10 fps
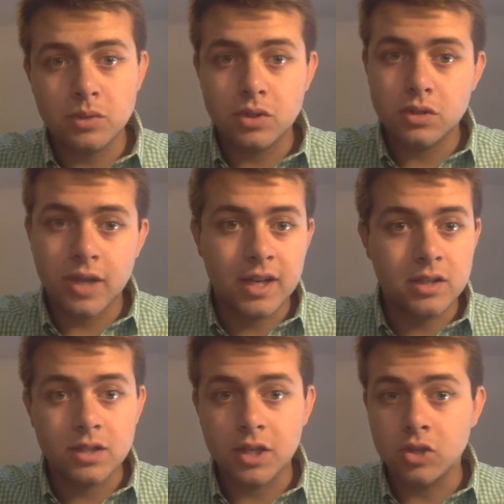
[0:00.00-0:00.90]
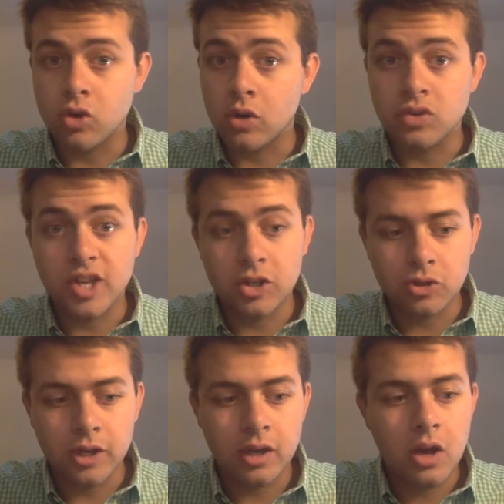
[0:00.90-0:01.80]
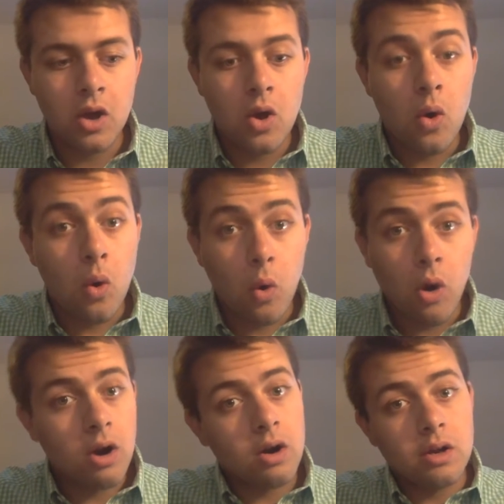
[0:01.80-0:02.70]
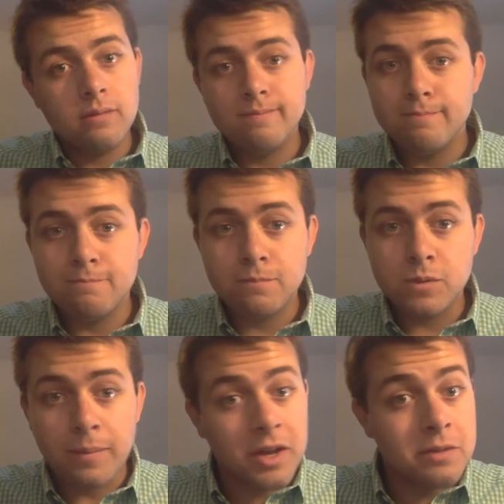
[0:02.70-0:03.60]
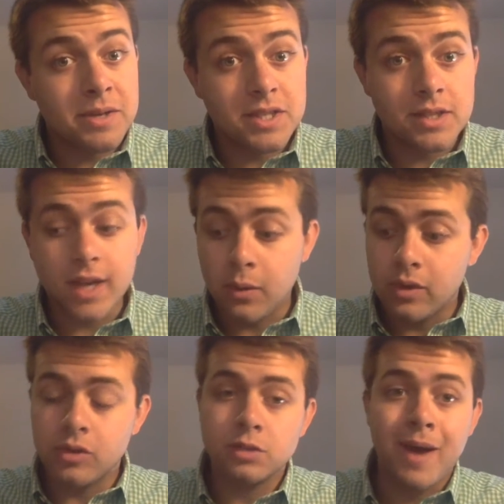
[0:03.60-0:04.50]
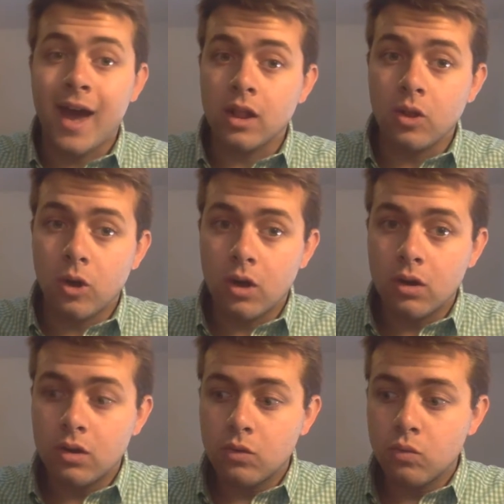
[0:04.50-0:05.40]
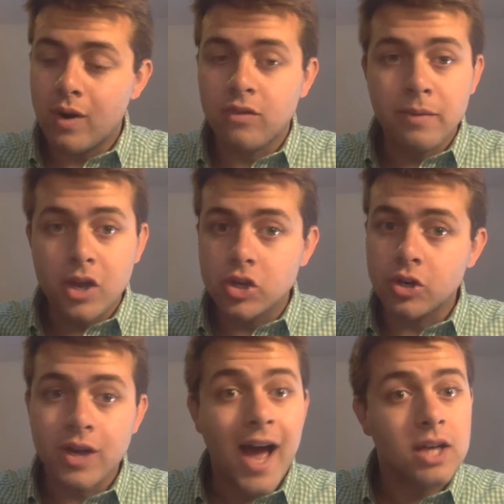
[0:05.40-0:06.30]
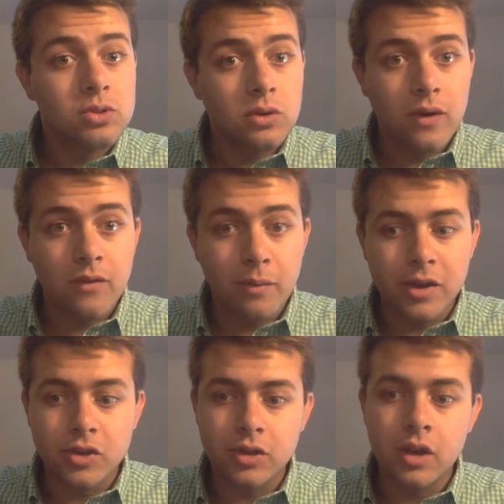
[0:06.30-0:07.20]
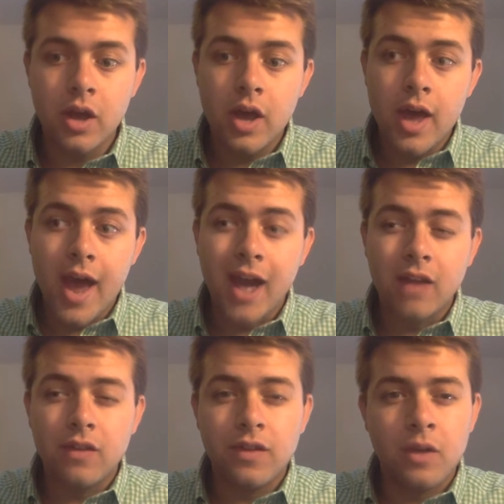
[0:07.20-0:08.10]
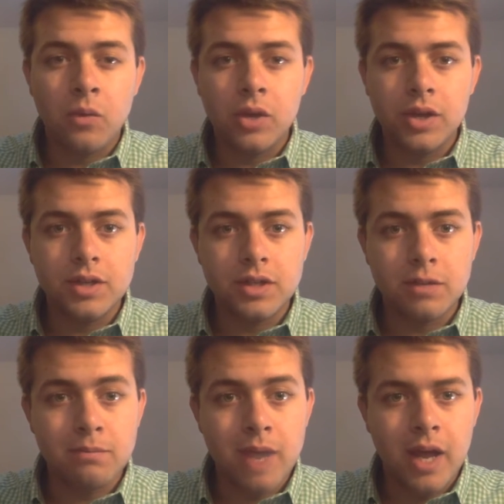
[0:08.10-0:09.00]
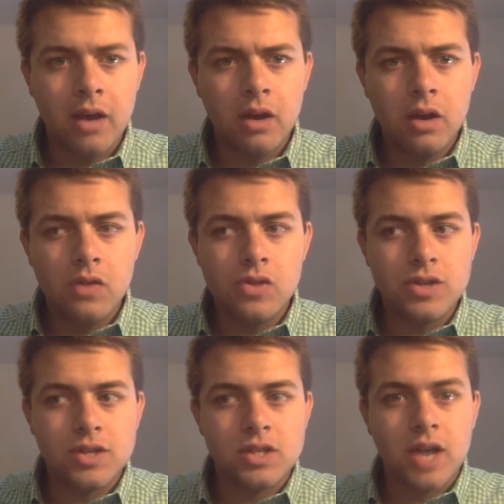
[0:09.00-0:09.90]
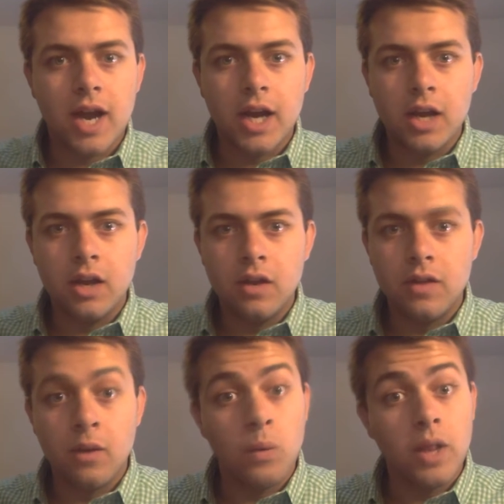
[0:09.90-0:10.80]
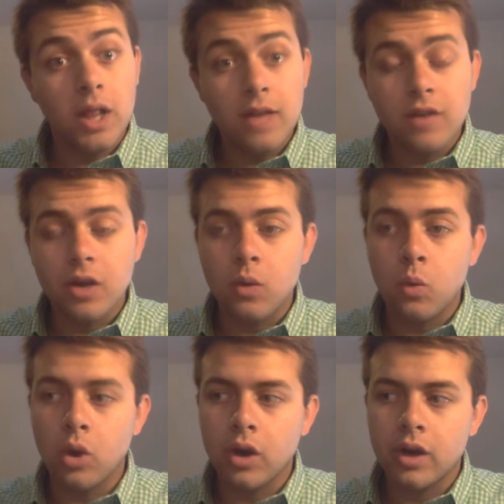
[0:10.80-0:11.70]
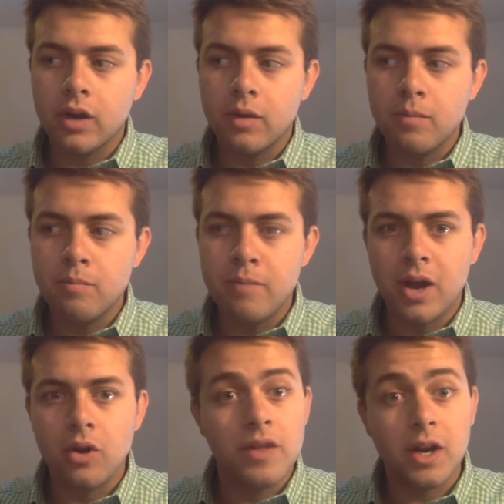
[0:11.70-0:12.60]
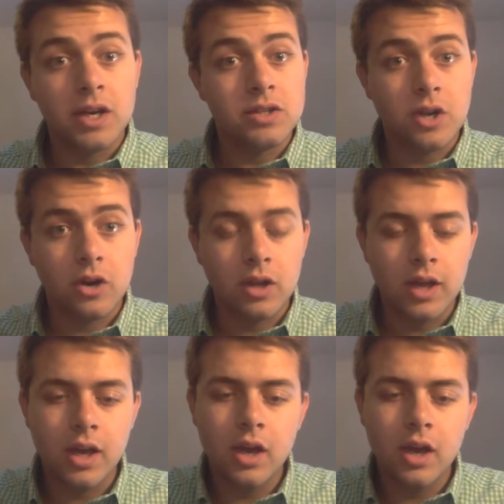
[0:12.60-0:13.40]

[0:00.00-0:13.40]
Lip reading: sentencing, drug rescheduling, or something on the business side, whether it's patent law reformation or tax law reformation, anything that really is going to make the society that we live in work better than it is currently.